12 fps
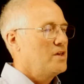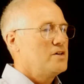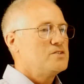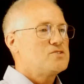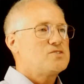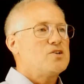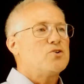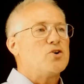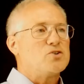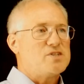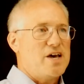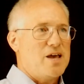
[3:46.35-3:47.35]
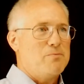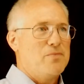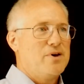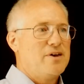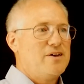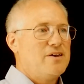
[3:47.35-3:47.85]
Serotype.
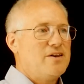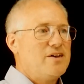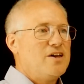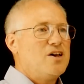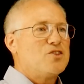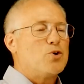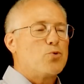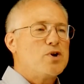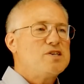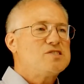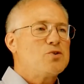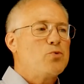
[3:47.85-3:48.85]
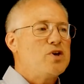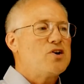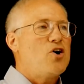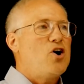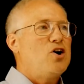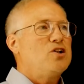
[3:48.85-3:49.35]
The reason we
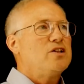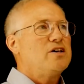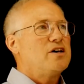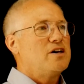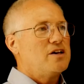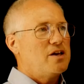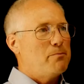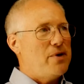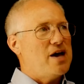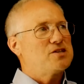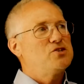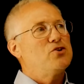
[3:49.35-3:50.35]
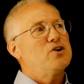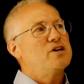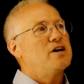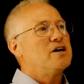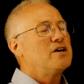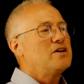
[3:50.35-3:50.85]
call
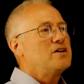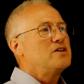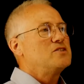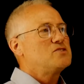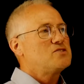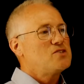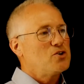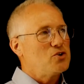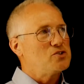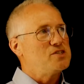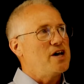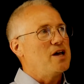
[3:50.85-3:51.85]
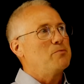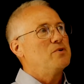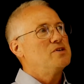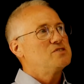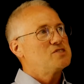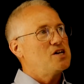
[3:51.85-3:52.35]
bacteria serotype,
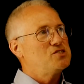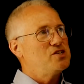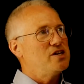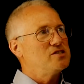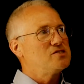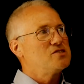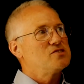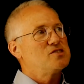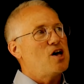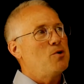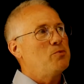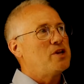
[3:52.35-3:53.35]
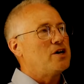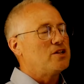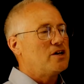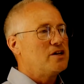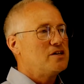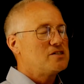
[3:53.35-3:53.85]
such as
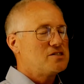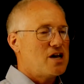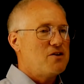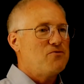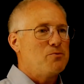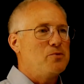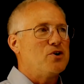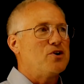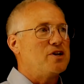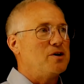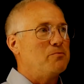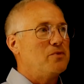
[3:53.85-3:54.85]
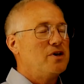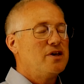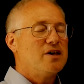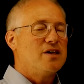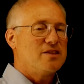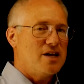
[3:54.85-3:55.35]
Salmonella typhimurium,
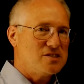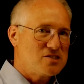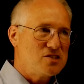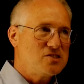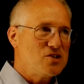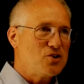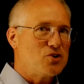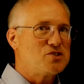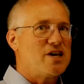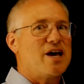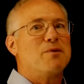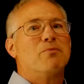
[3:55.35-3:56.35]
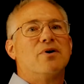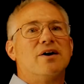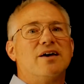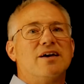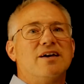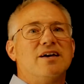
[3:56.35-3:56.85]
that's the serotype.
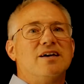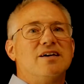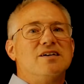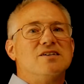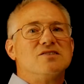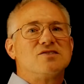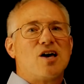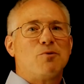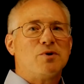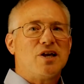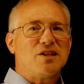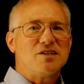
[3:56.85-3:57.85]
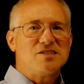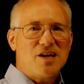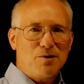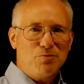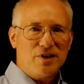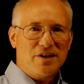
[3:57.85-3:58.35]
Salmonella
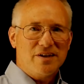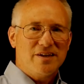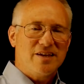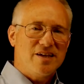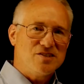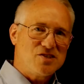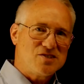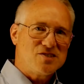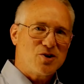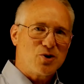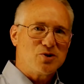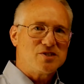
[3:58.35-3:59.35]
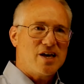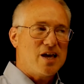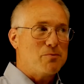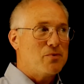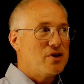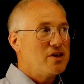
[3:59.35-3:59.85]
Dublin is a serotype.